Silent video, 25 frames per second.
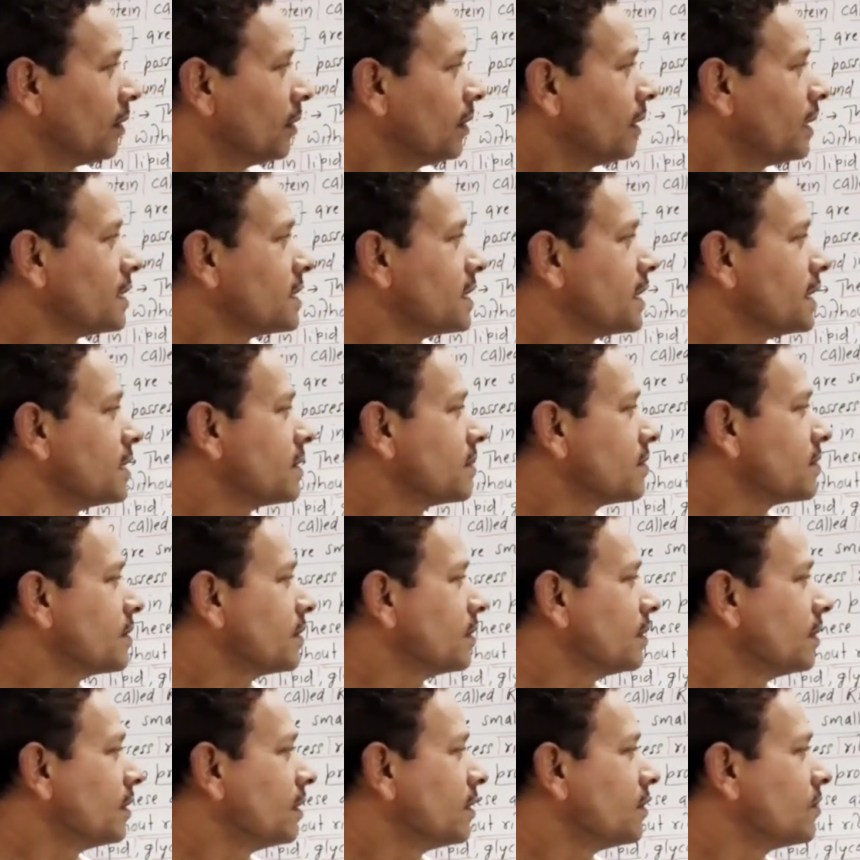This
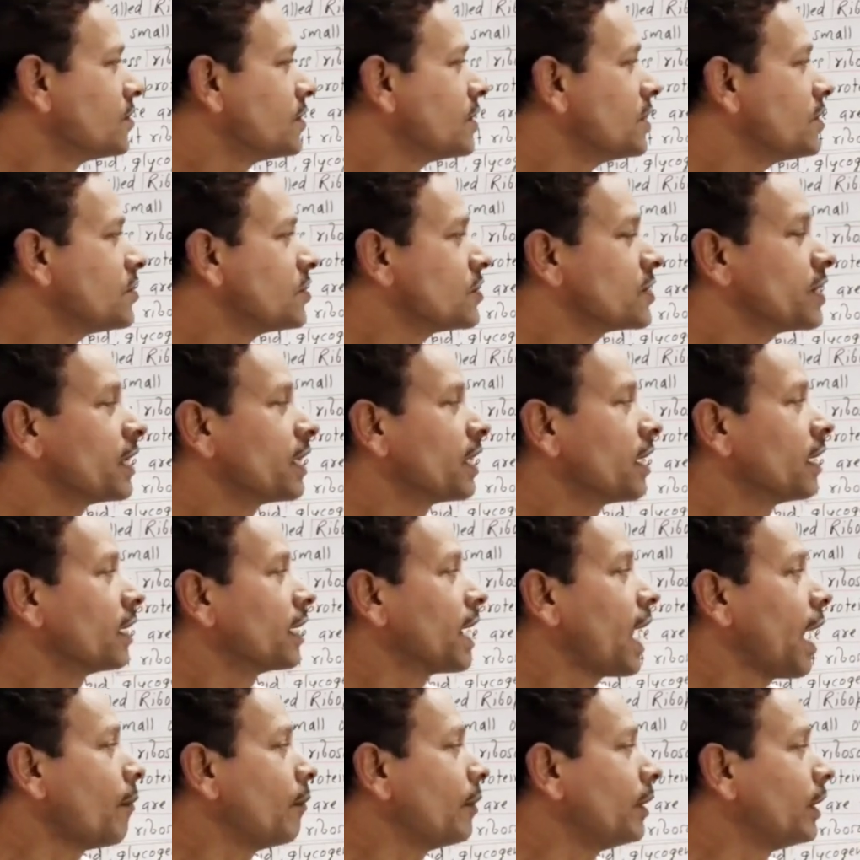is cisternal
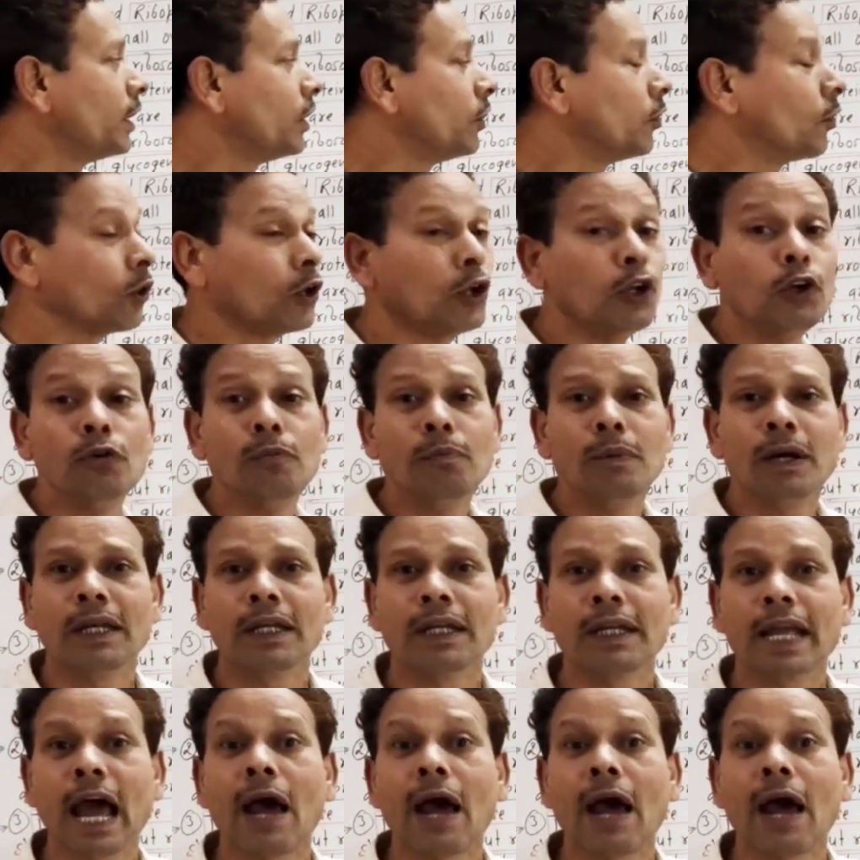cavity or lumen